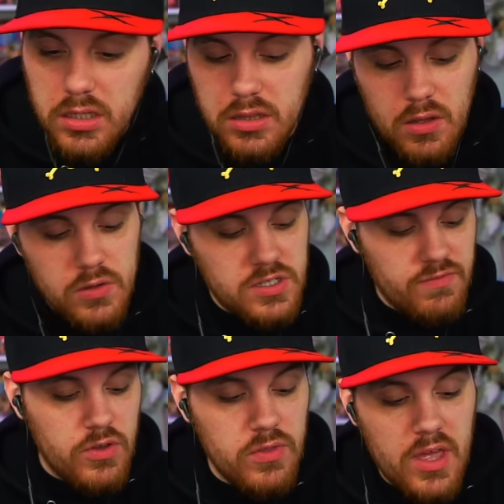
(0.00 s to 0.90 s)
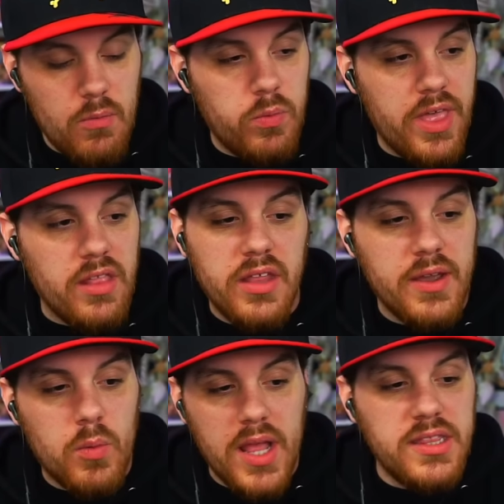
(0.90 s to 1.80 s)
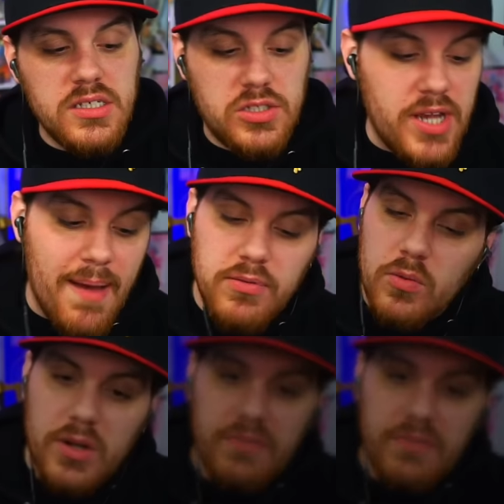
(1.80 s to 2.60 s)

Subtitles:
Those of you that like read this chapter when